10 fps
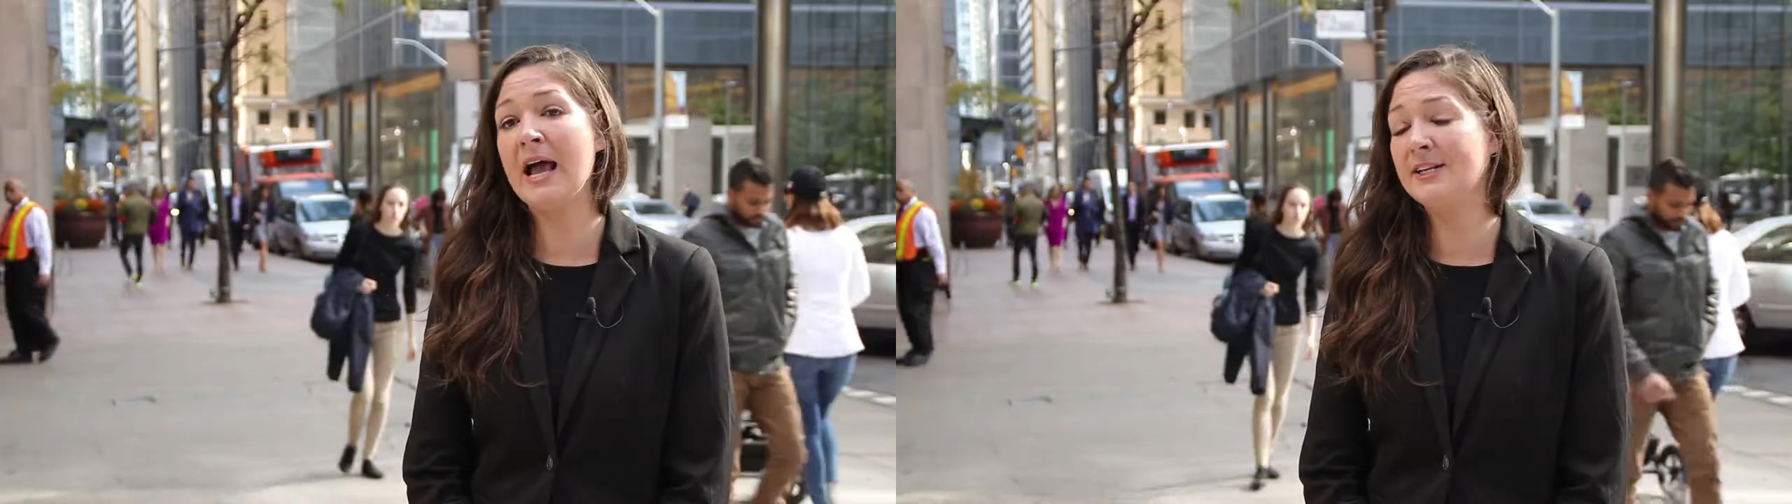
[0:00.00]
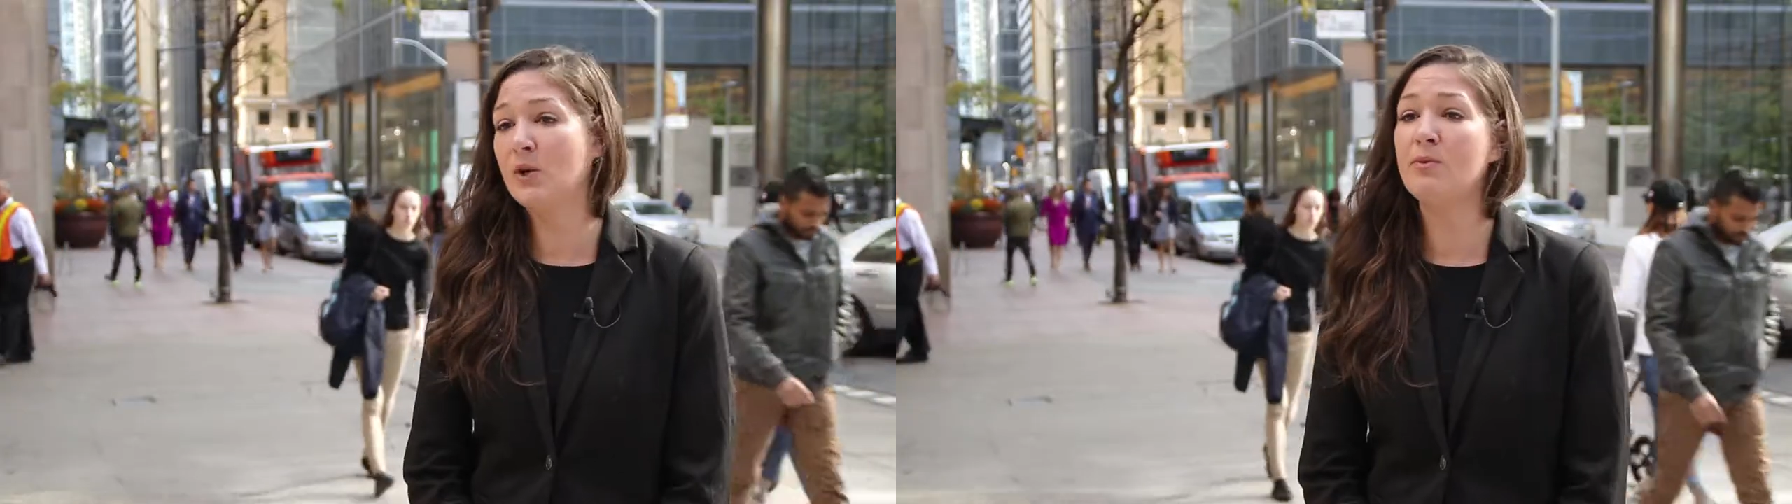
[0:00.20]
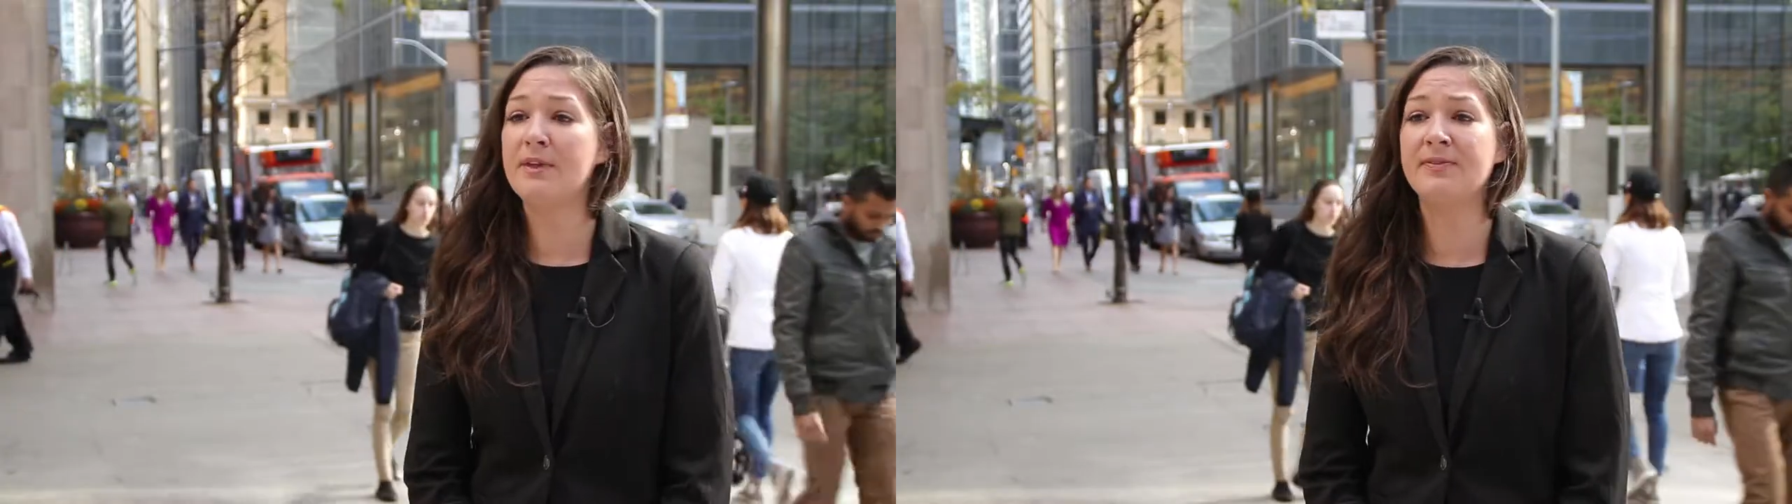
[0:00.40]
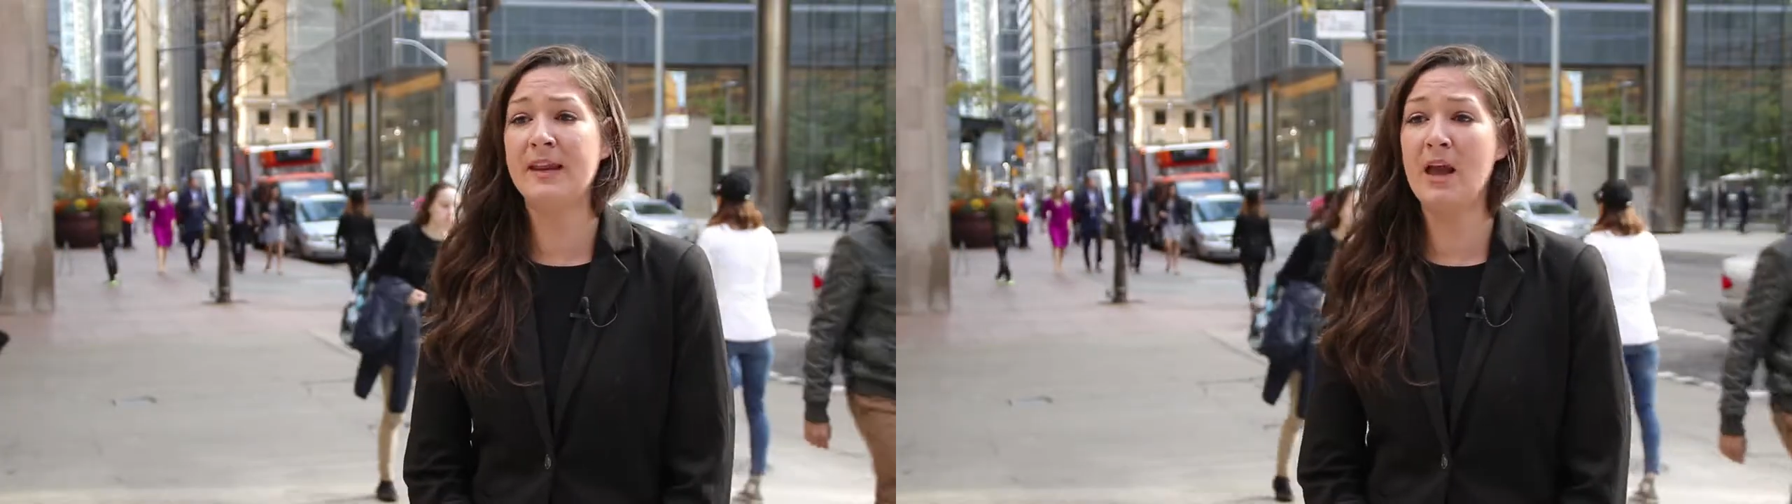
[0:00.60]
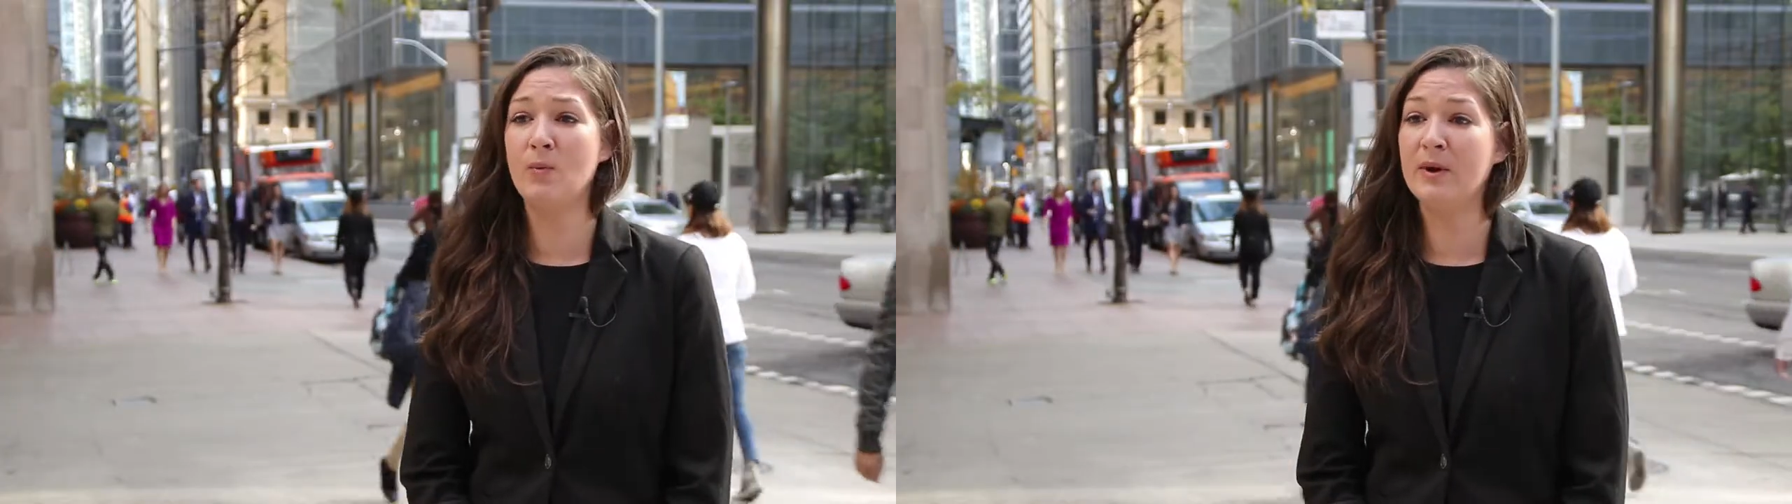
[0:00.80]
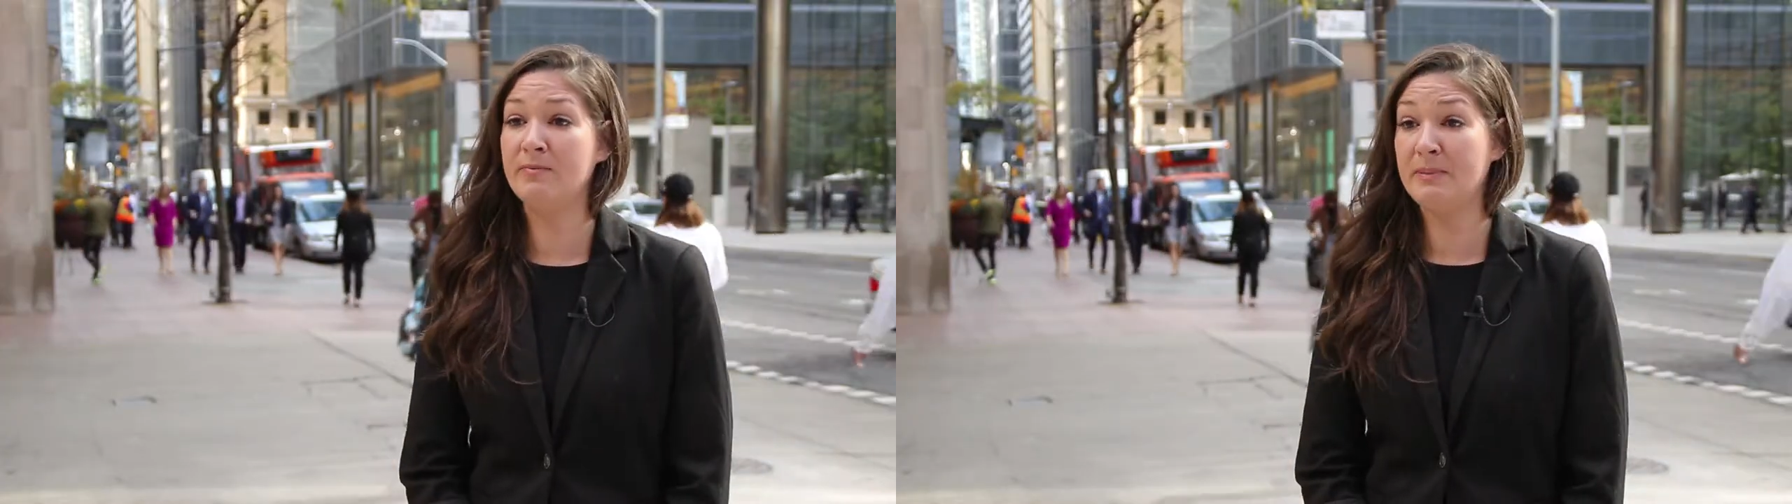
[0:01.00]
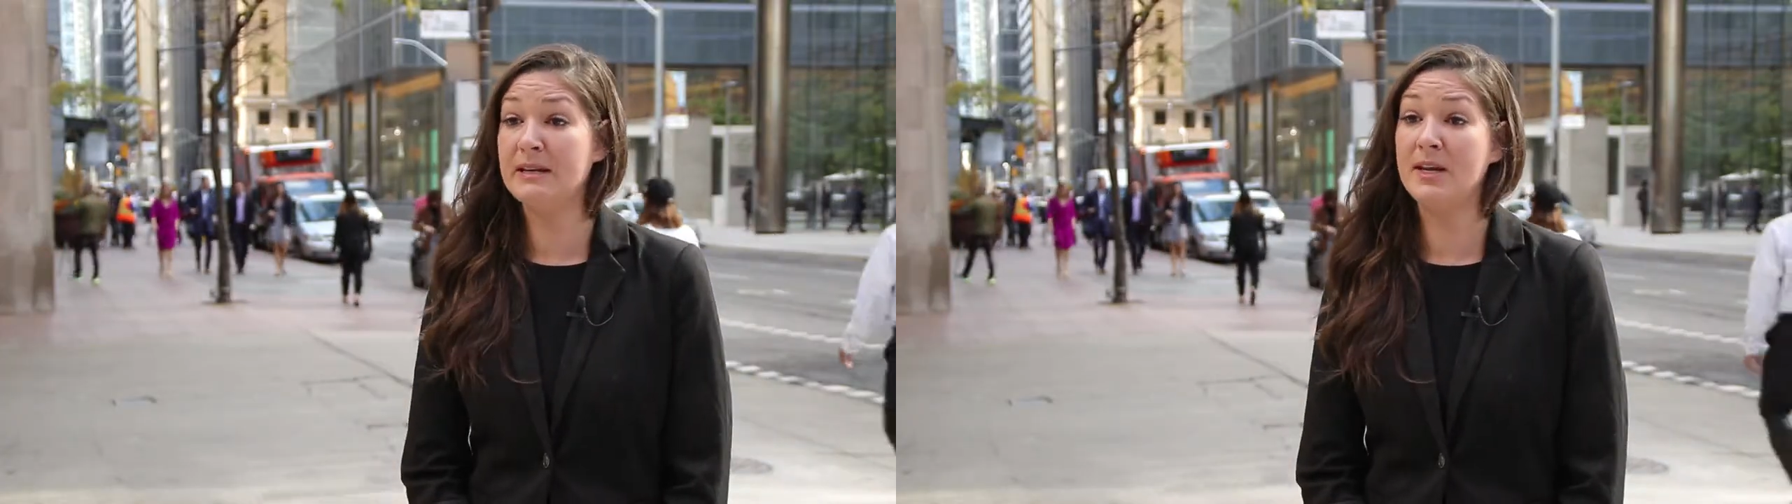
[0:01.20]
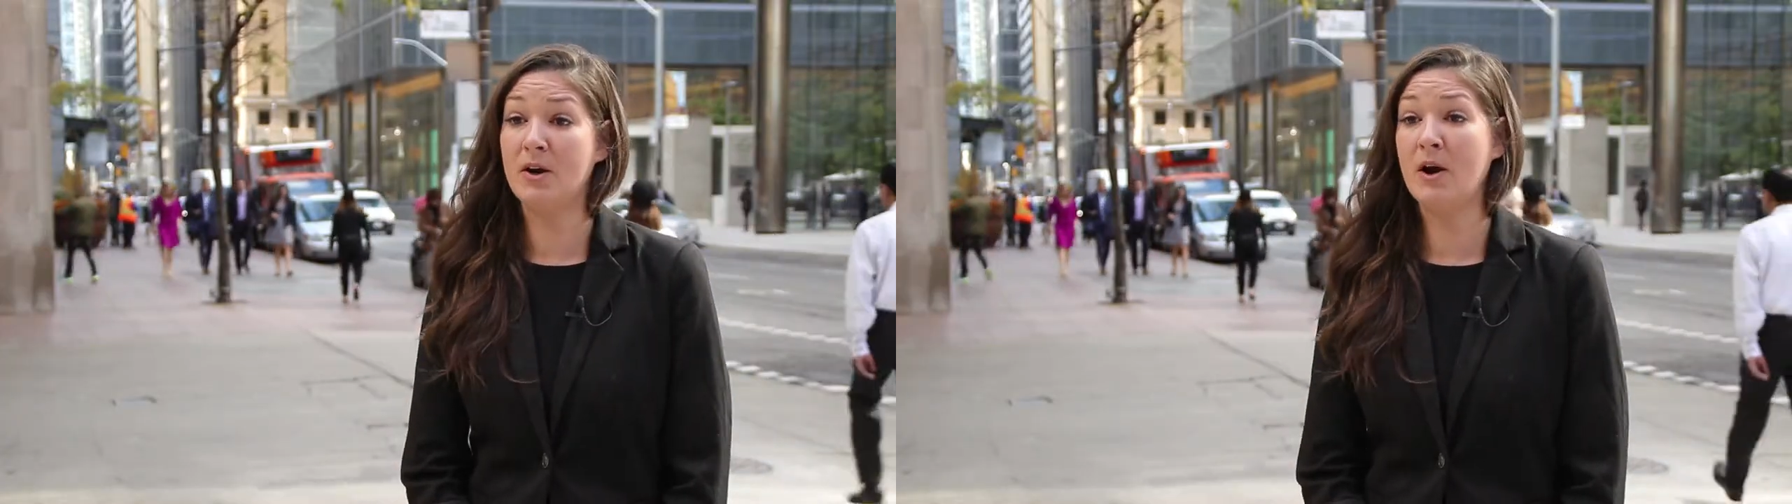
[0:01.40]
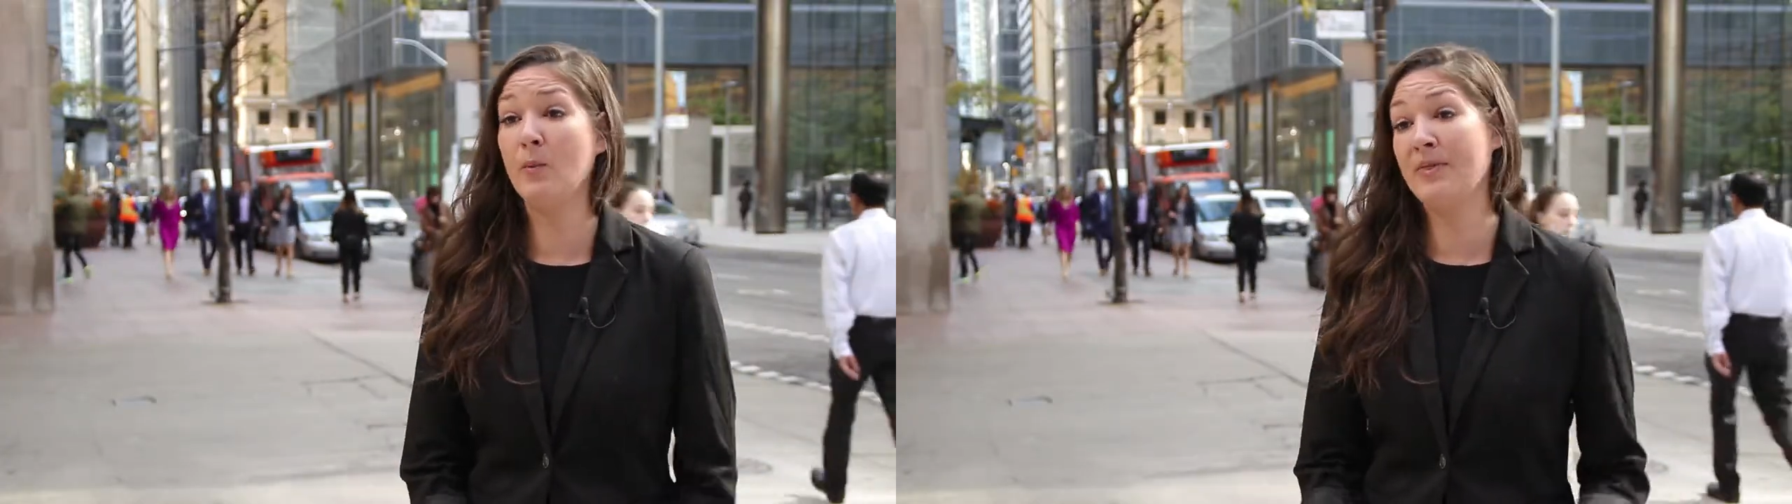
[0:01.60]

I don't think that I would have been here